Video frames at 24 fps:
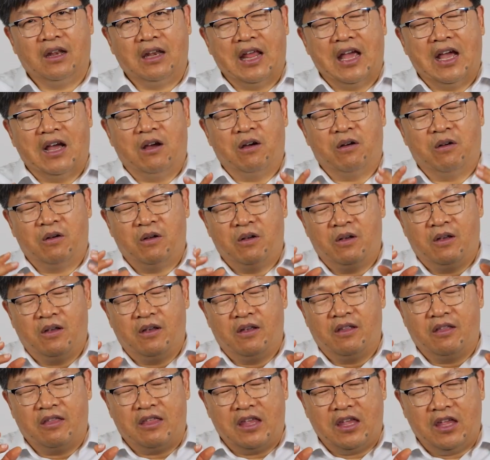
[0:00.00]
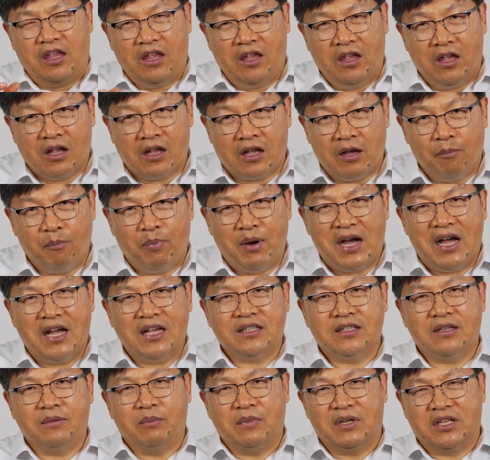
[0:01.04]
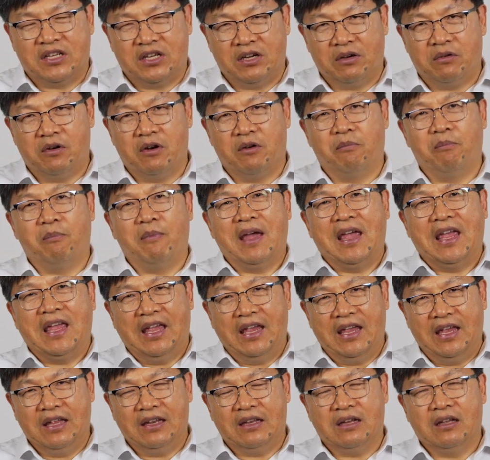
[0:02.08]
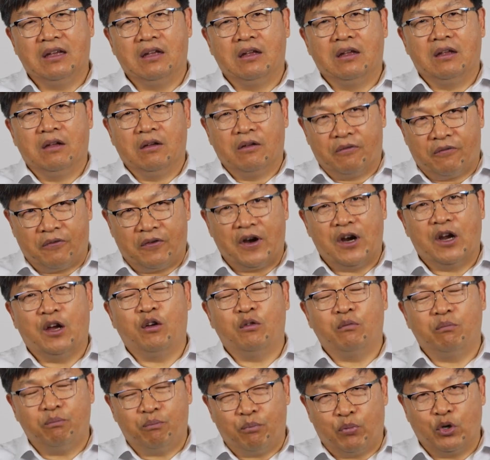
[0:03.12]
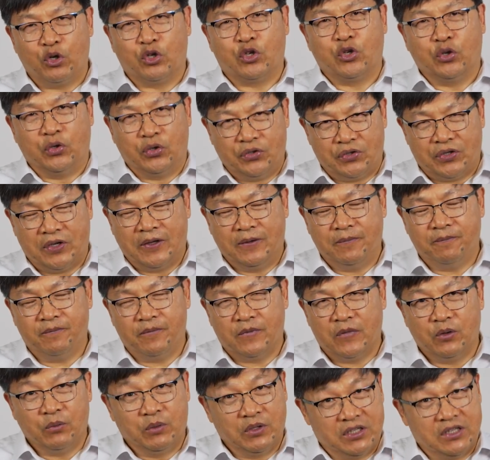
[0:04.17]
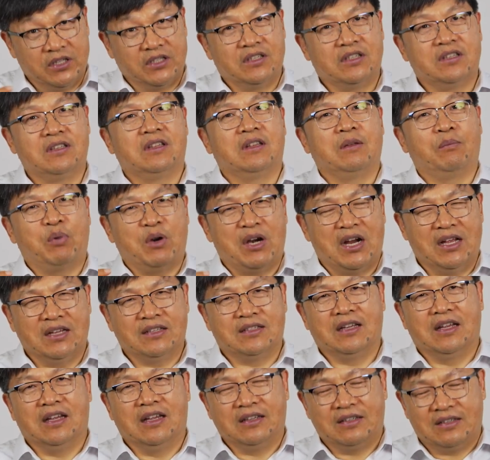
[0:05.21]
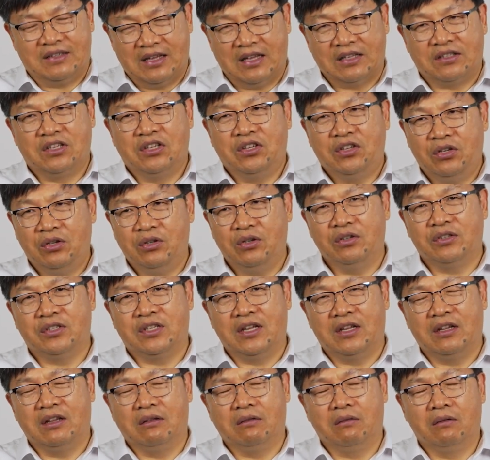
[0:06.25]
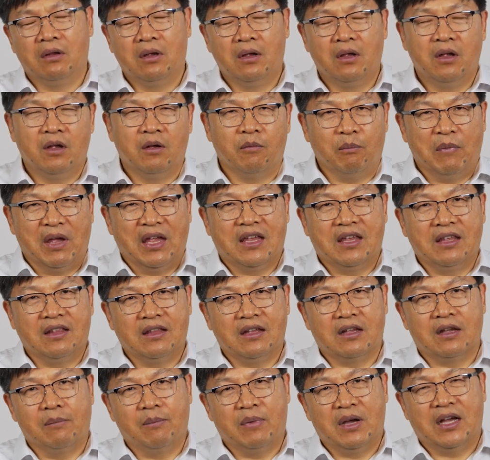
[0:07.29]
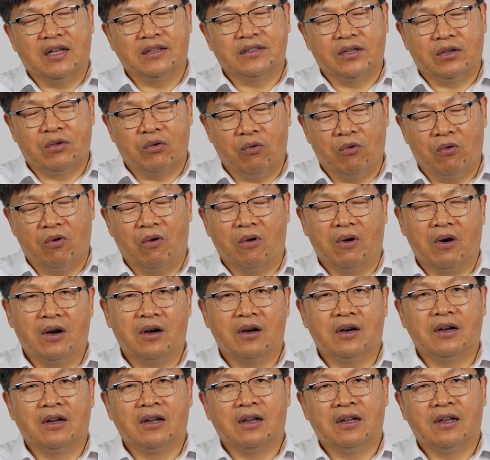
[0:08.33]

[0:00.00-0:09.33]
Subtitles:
Now, the composite material made from protrusion, which is the process that's used in making the composite core,